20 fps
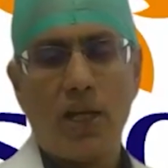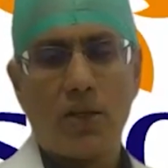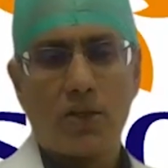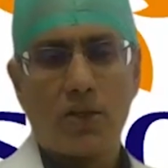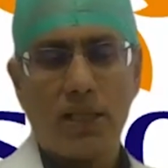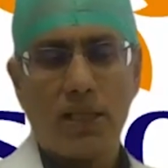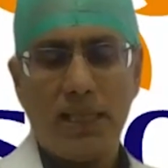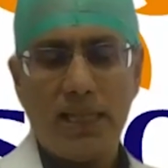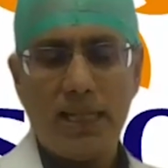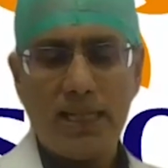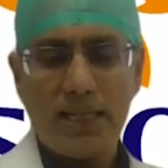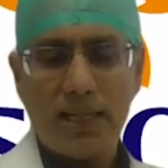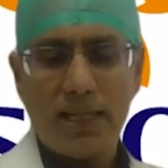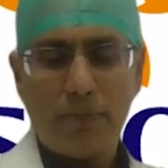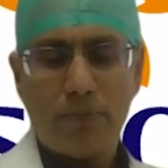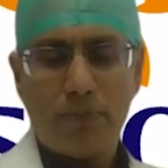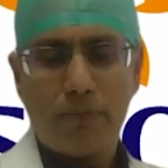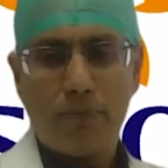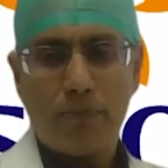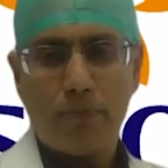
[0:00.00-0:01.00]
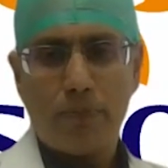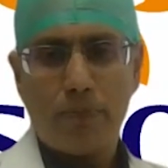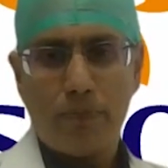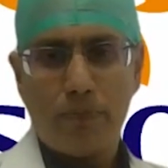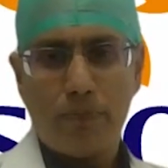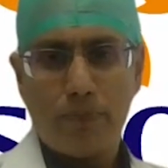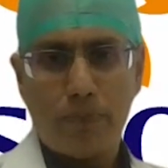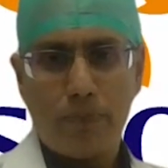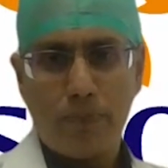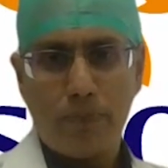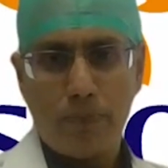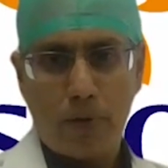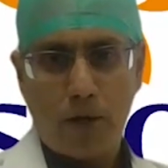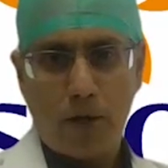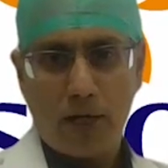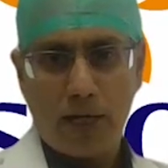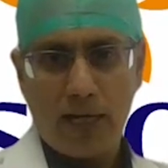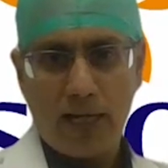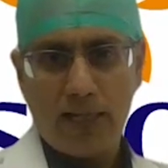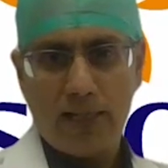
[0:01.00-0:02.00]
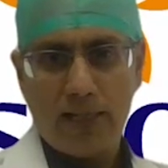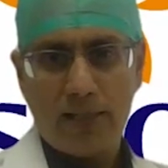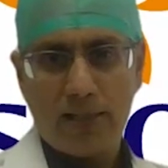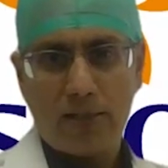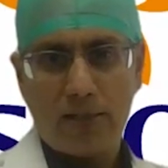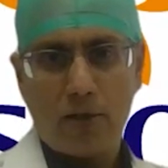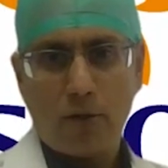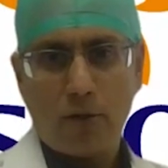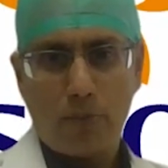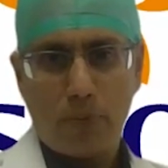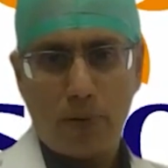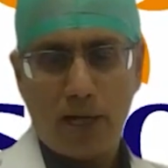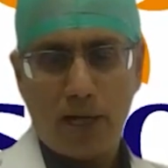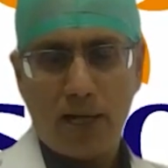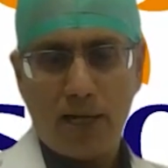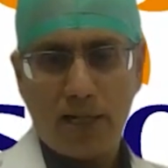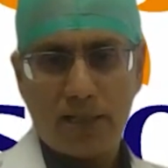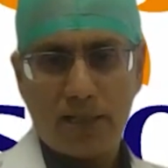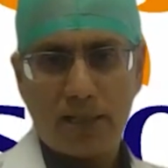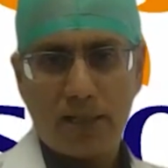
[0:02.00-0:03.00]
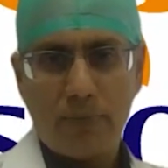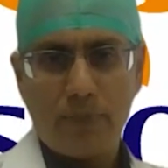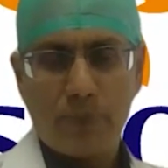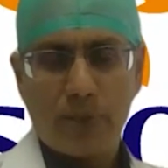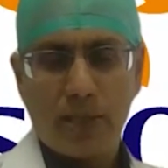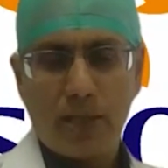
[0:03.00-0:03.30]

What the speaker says: So these are blockages or blocks